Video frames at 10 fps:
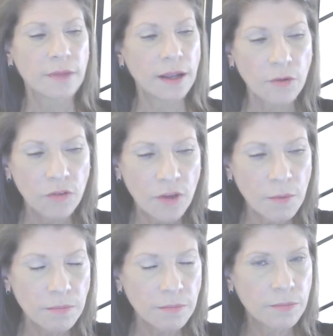I know
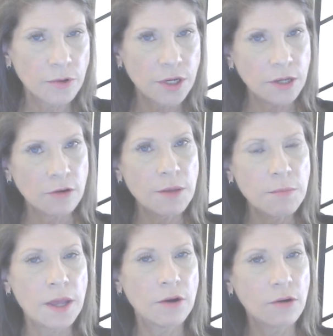some, particularly
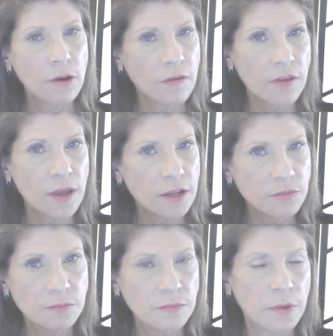men, are going to say
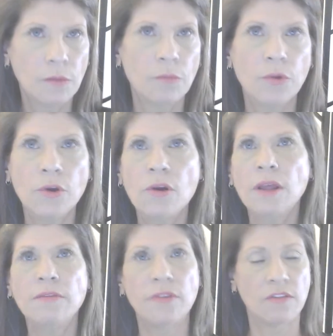it's
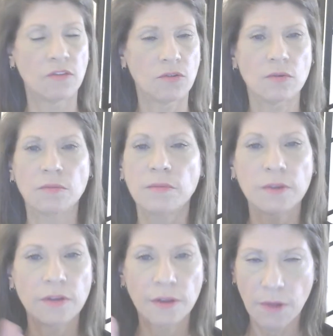purely physical.
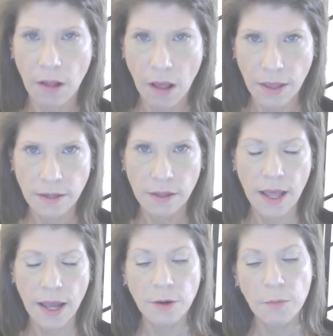I'll get to
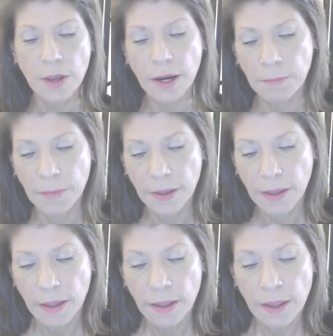that in a minute.
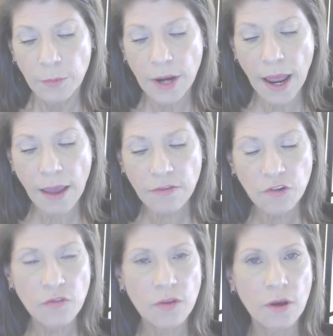But ask
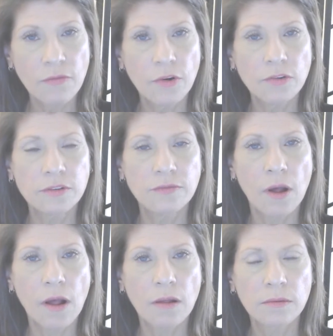yourself, first of
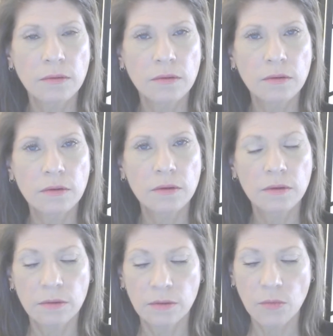all,
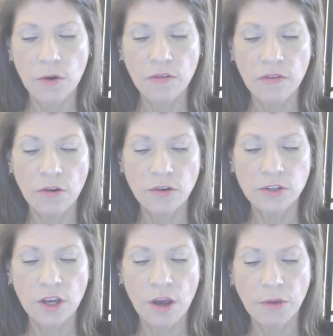where's this urge
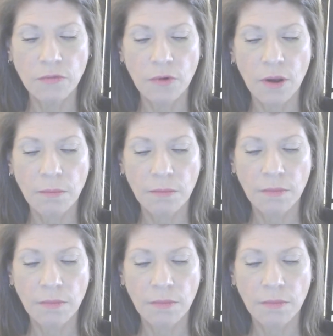coming from?